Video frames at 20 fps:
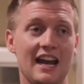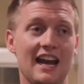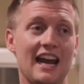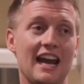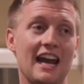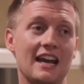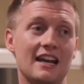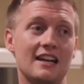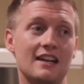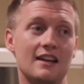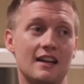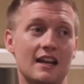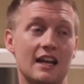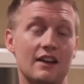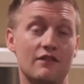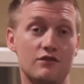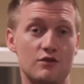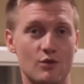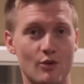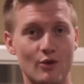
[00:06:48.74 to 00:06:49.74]
And
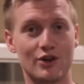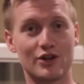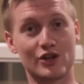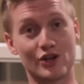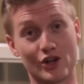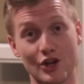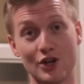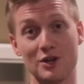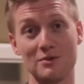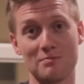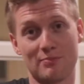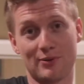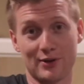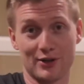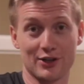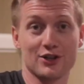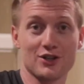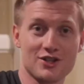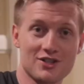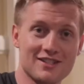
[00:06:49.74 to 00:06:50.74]
if you're a good
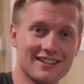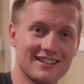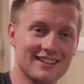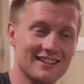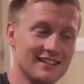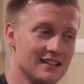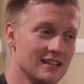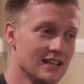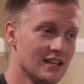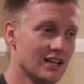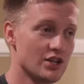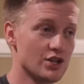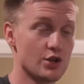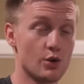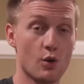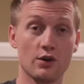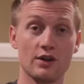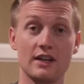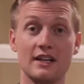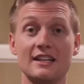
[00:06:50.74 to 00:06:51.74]
person,
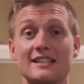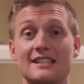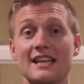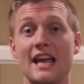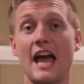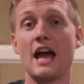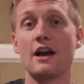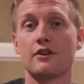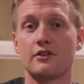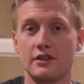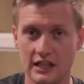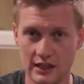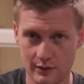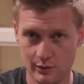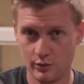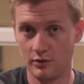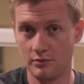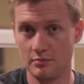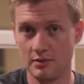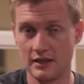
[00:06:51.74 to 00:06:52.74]
your integrity
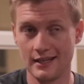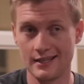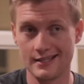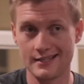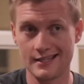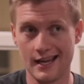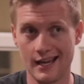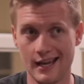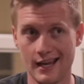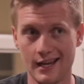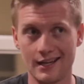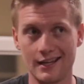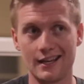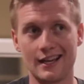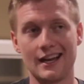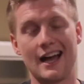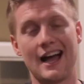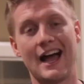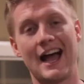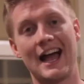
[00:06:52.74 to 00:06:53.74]
will be saying,
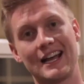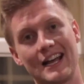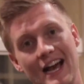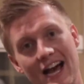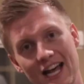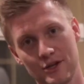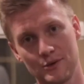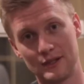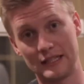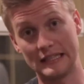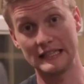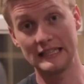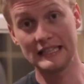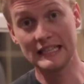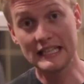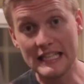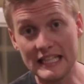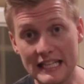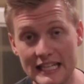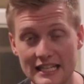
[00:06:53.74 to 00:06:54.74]
I got to at
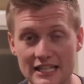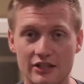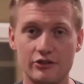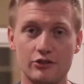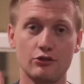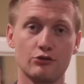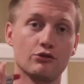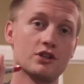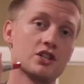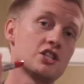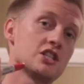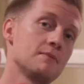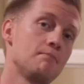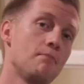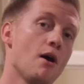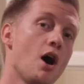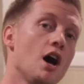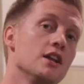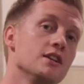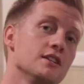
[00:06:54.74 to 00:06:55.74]
least
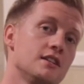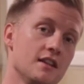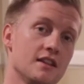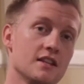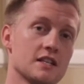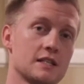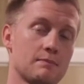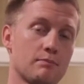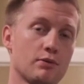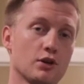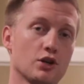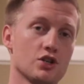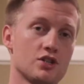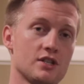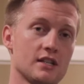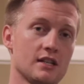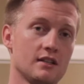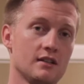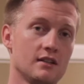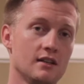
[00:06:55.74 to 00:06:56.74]
respond to this
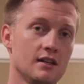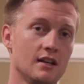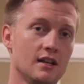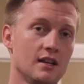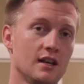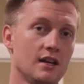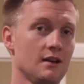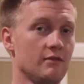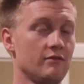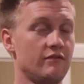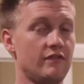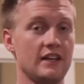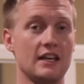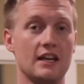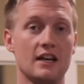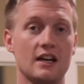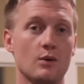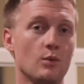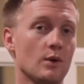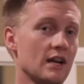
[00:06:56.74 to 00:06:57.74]
person
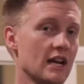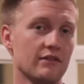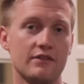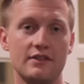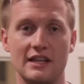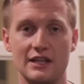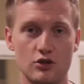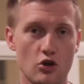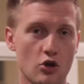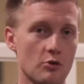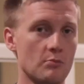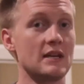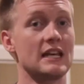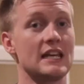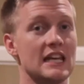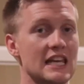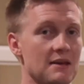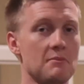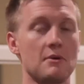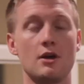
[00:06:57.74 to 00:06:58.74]
via whatever they told me,
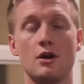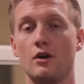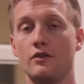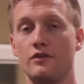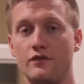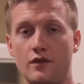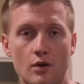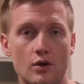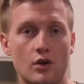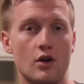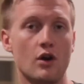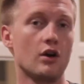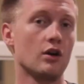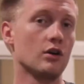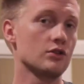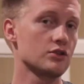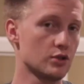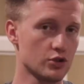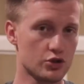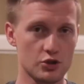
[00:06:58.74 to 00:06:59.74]
email, phone
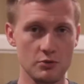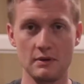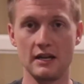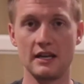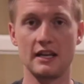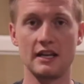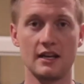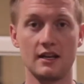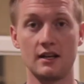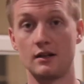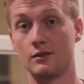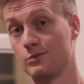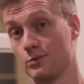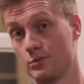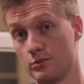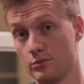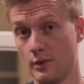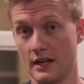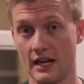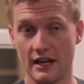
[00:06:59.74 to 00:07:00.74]
call, social media,
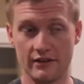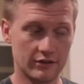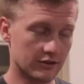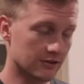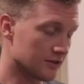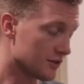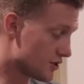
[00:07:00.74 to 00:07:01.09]
whatever.